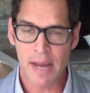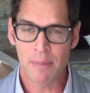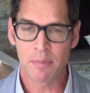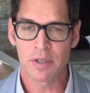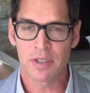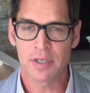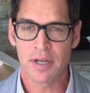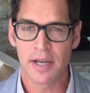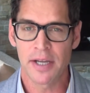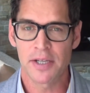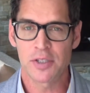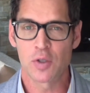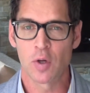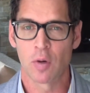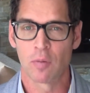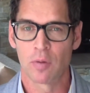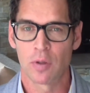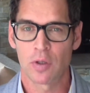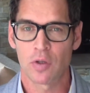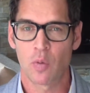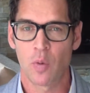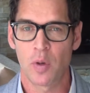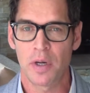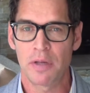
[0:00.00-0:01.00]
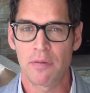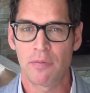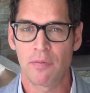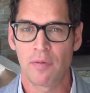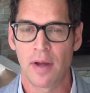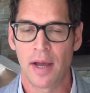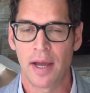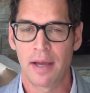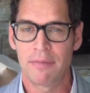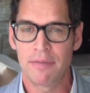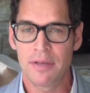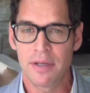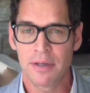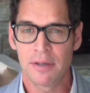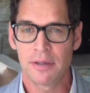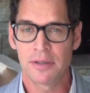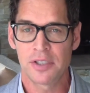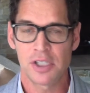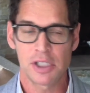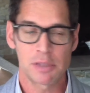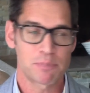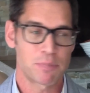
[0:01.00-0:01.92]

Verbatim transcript: amortized over twenty-five years,